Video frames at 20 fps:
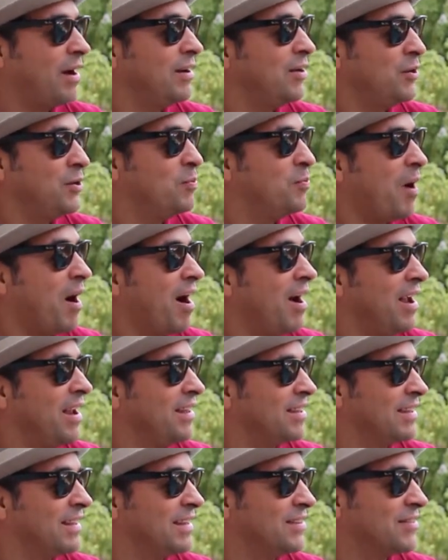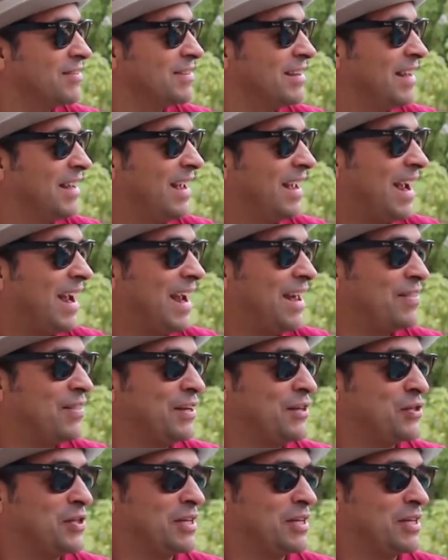why are you buying this? Mm-hmm.